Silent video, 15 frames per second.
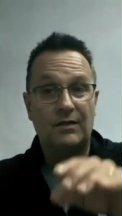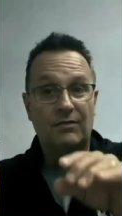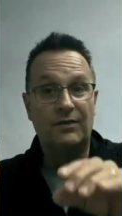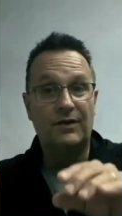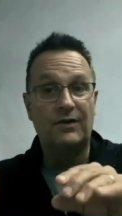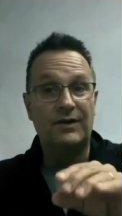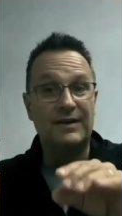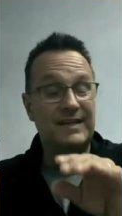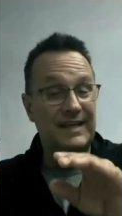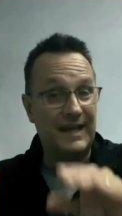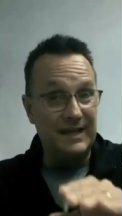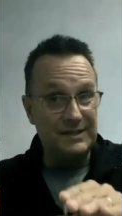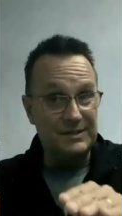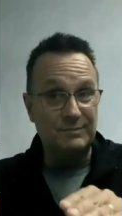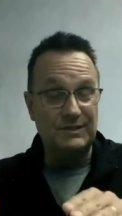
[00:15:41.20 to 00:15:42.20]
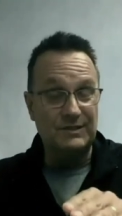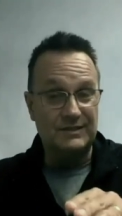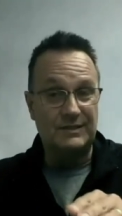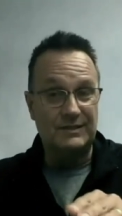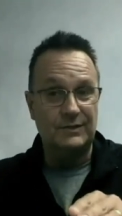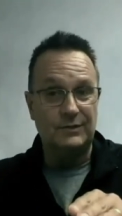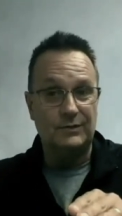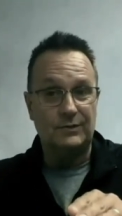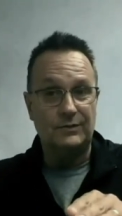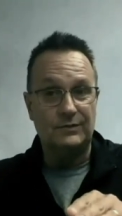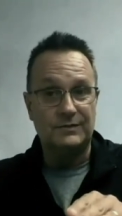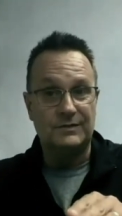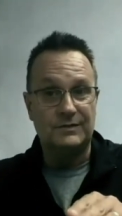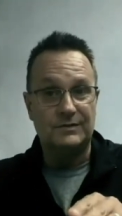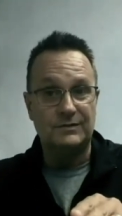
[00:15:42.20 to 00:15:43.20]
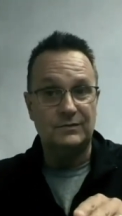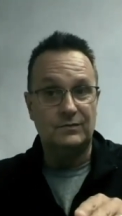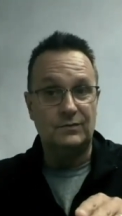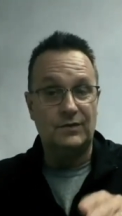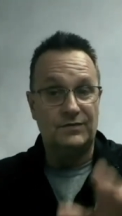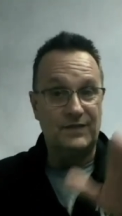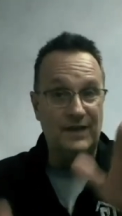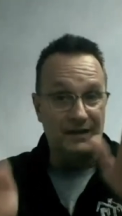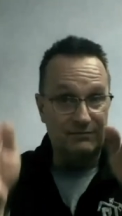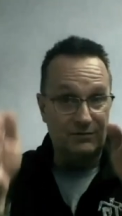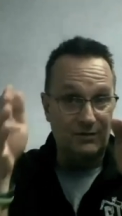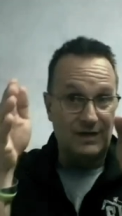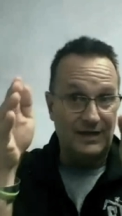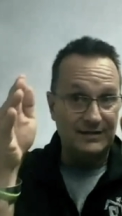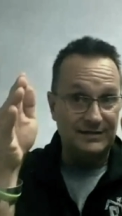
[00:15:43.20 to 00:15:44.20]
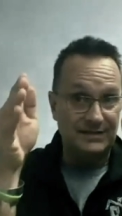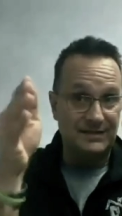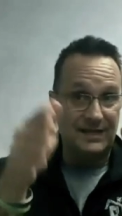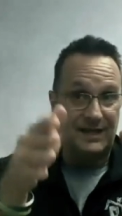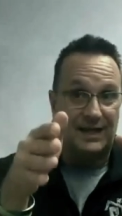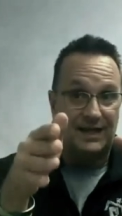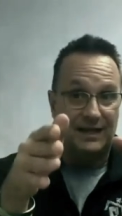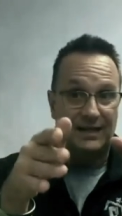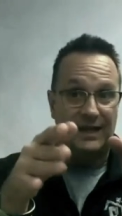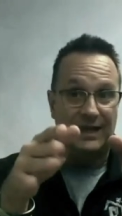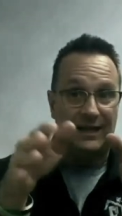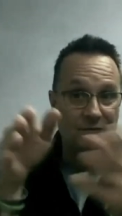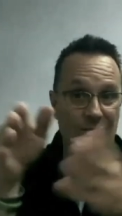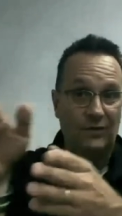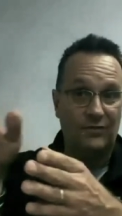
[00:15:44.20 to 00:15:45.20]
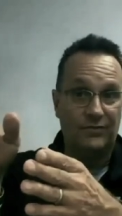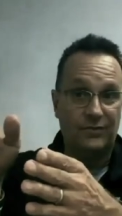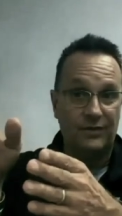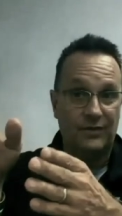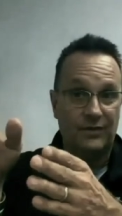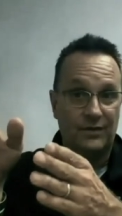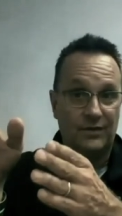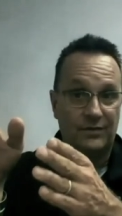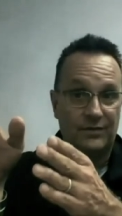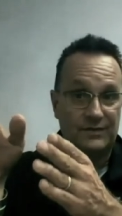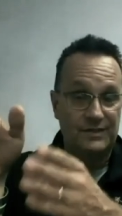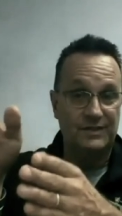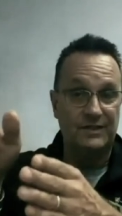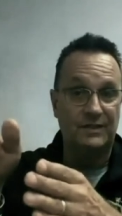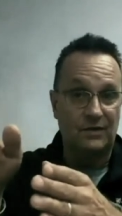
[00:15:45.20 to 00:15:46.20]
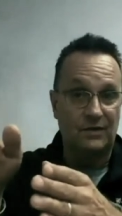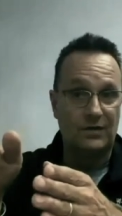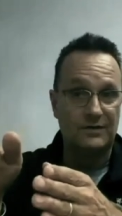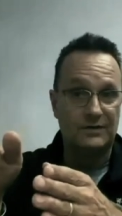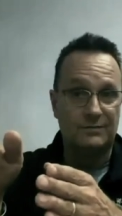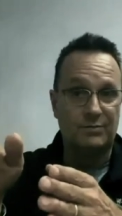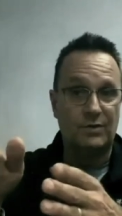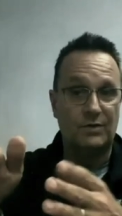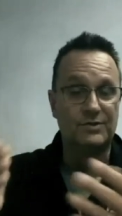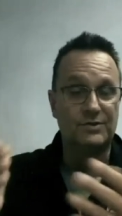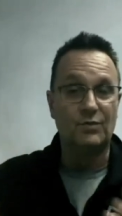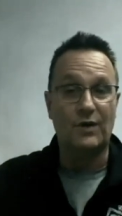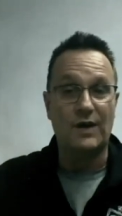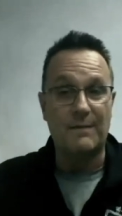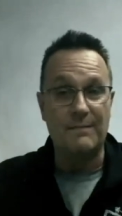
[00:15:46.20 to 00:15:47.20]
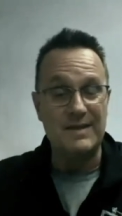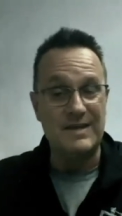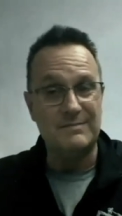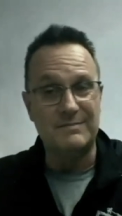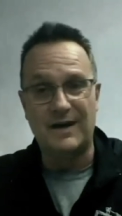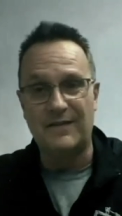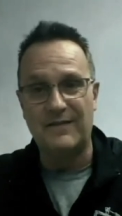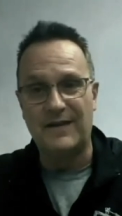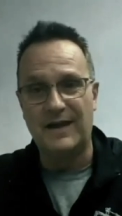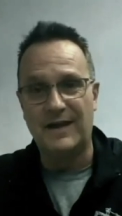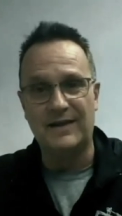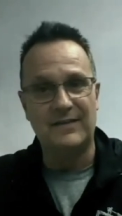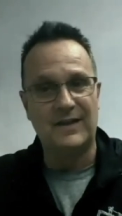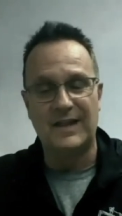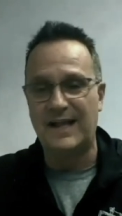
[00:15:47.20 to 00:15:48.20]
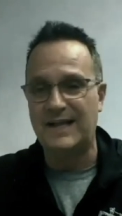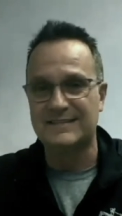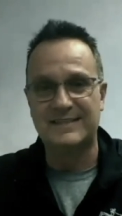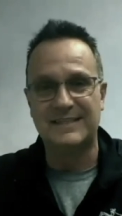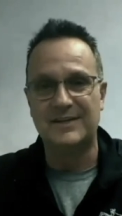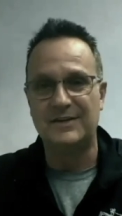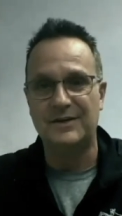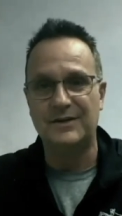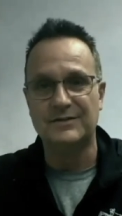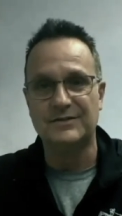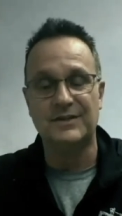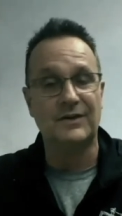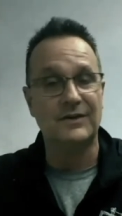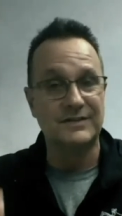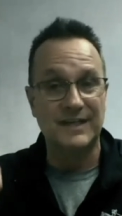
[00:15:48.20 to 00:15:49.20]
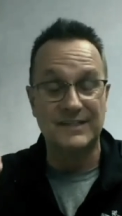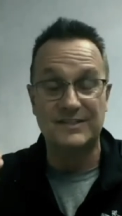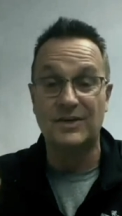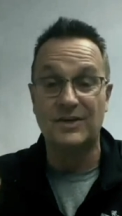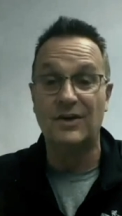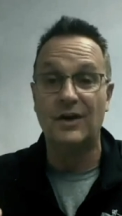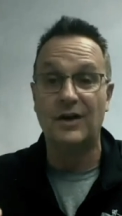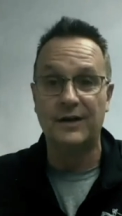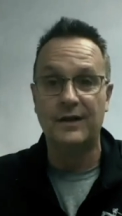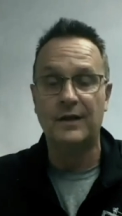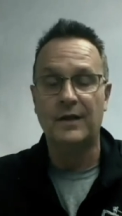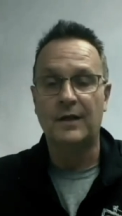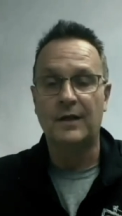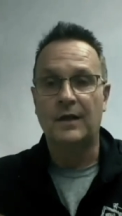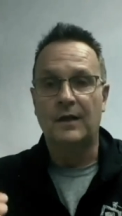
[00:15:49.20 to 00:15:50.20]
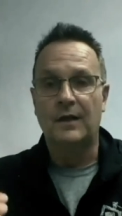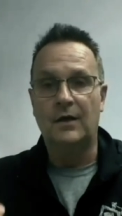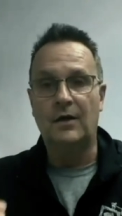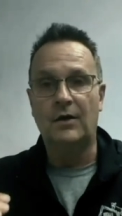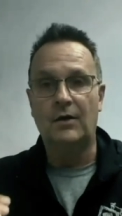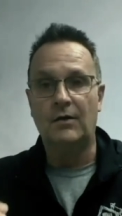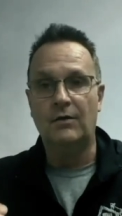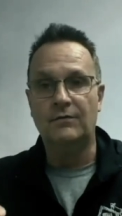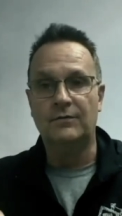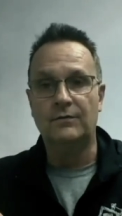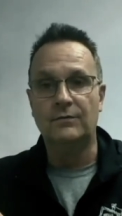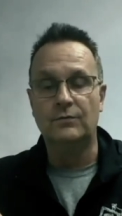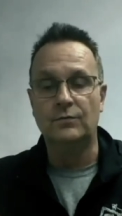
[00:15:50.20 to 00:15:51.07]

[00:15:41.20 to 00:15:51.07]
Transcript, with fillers: their engagement skills with that Verizon guy and with the the T. Lawrence approach. And what I mean by that, in the last ten years, there is a ton of